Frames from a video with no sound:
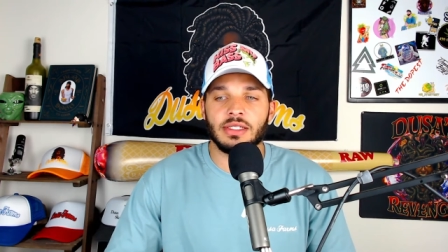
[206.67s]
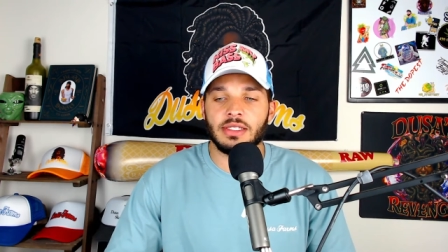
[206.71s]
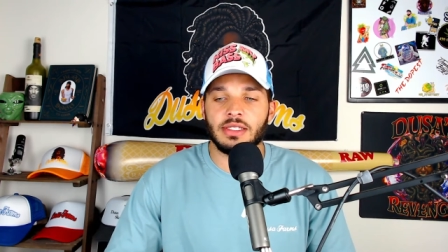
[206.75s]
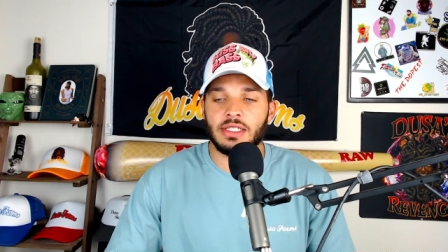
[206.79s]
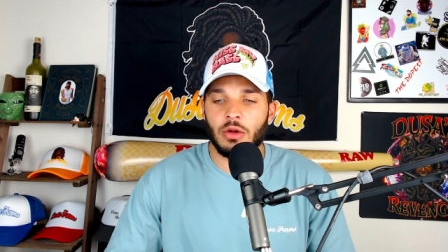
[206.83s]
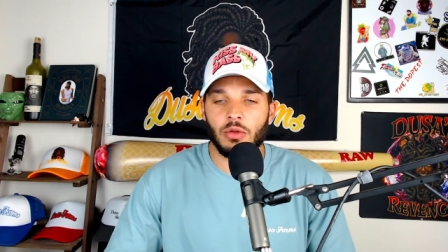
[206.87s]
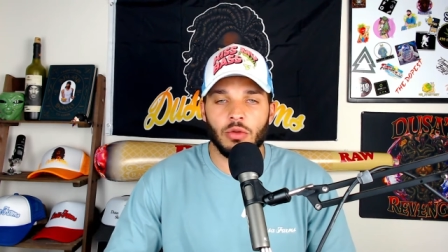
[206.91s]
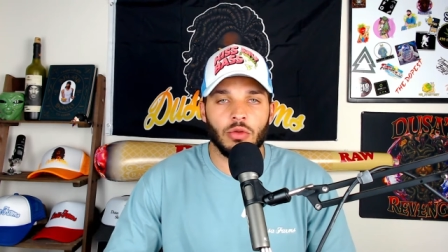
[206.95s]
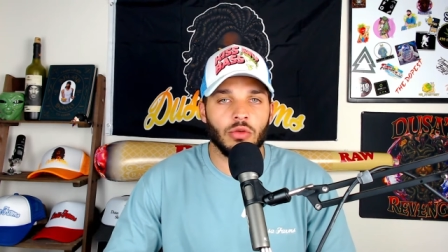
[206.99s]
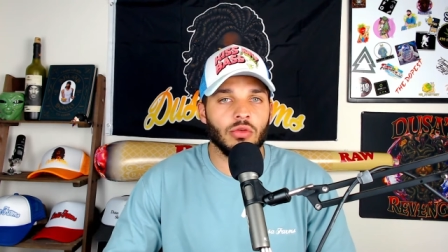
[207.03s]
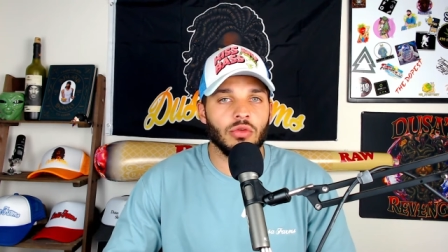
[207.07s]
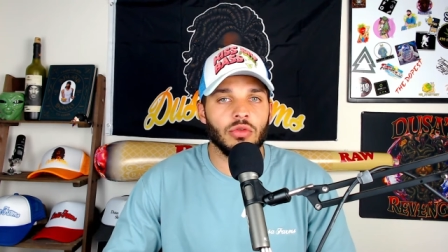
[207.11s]
They
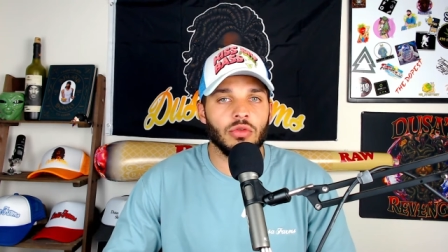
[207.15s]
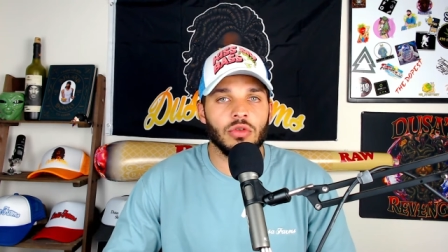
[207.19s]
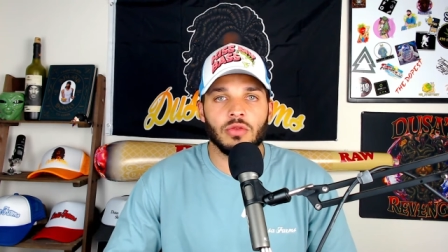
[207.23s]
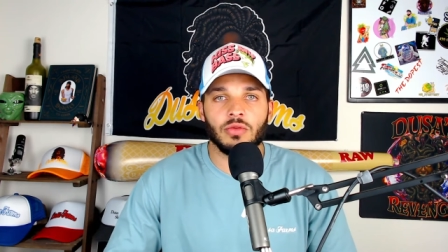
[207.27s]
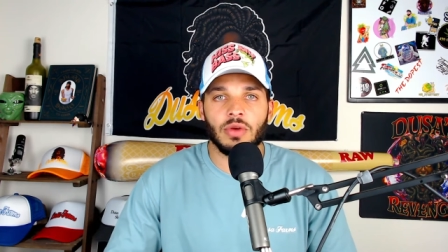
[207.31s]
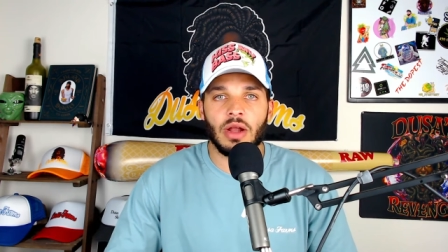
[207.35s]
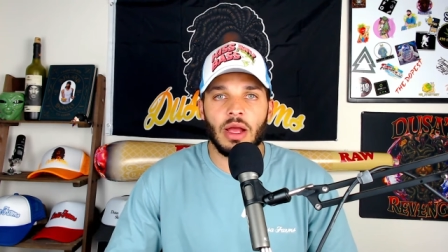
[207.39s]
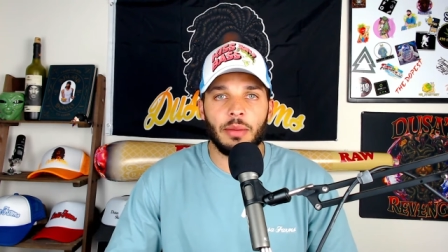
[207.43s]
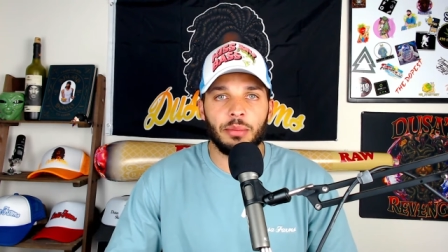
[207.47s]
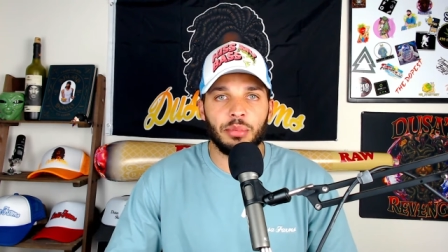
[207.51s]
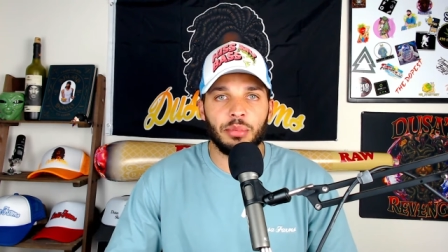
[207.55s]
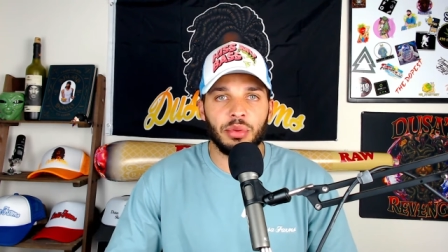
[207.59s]
were growing
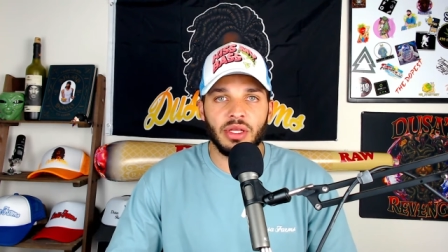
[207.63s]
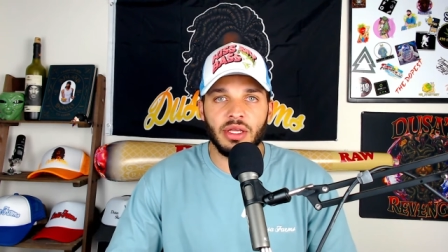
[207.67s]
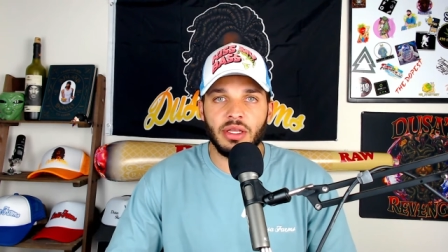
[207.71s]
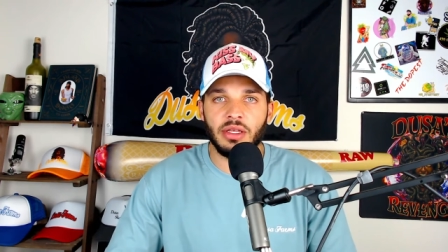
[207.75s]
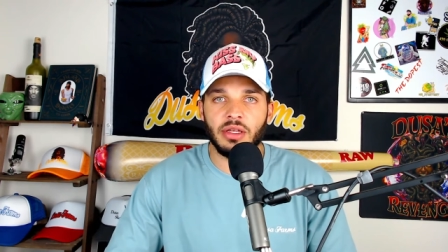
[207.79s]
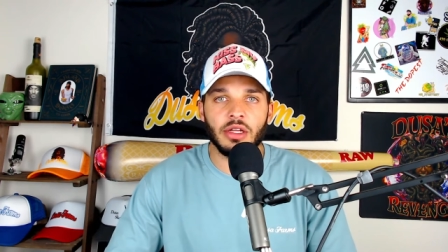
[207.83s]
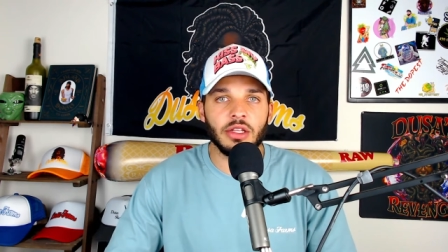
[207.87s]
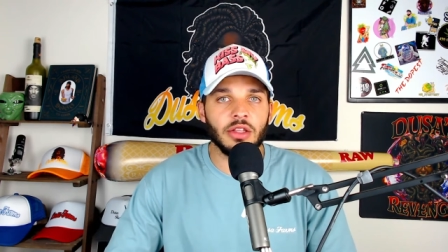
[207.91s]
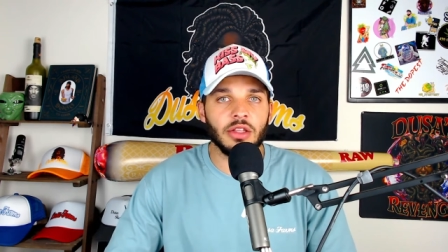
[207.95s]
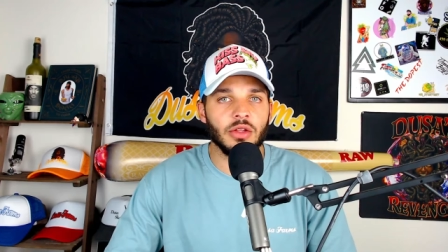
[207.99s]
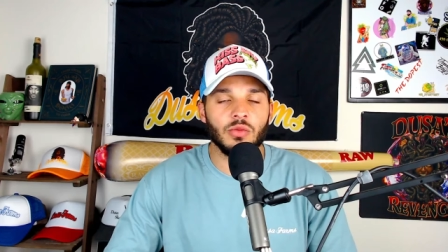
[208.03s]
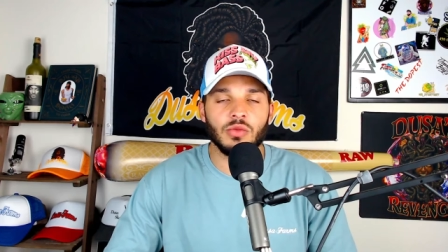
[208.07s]
rapidly.
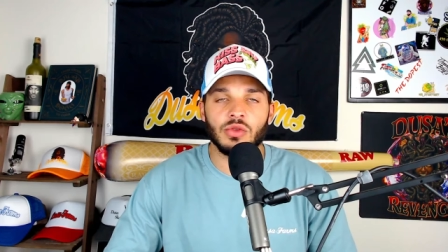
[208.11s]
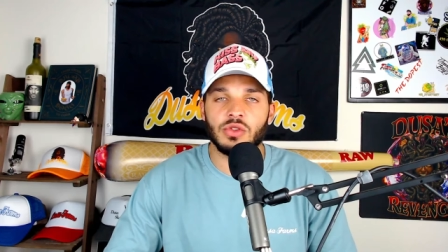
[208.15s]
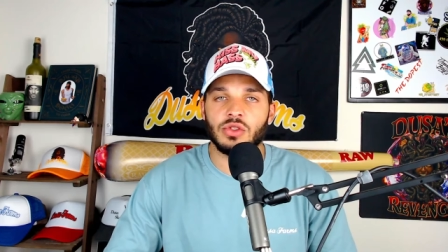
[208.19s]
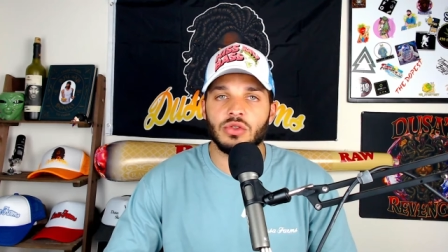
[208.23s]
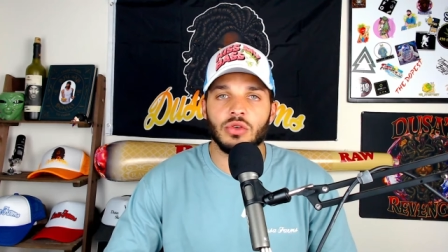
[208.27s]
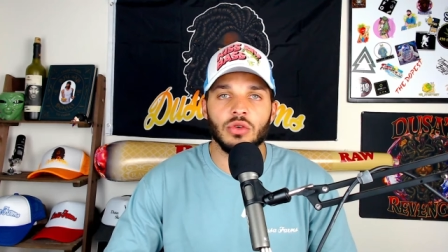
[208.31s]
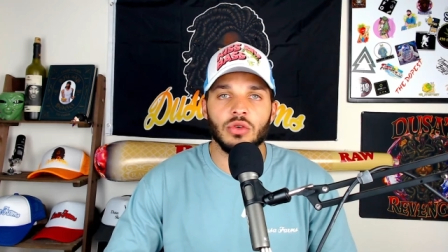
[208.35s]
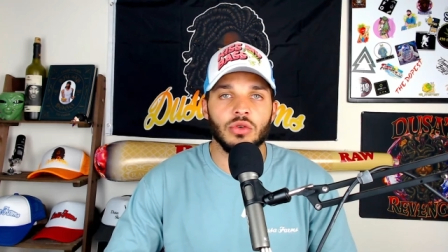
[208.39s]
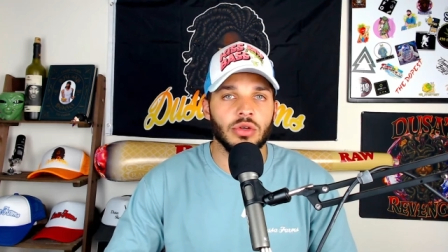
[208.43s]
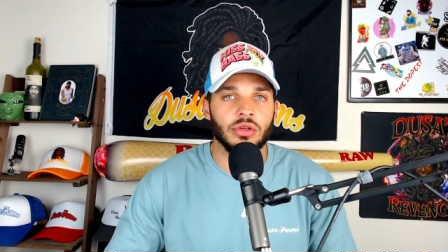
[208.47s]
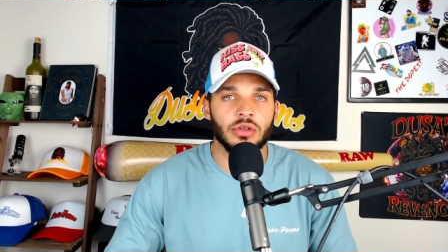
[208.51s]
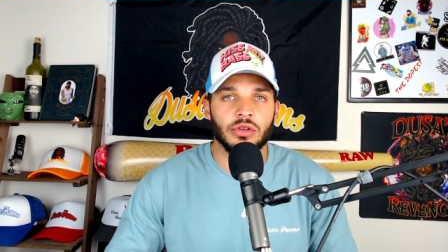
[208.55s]
Nothing was
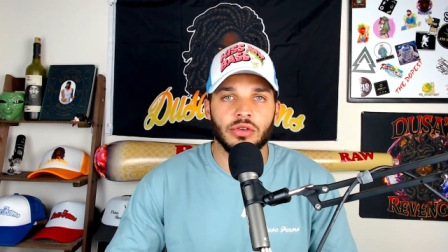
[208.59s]
going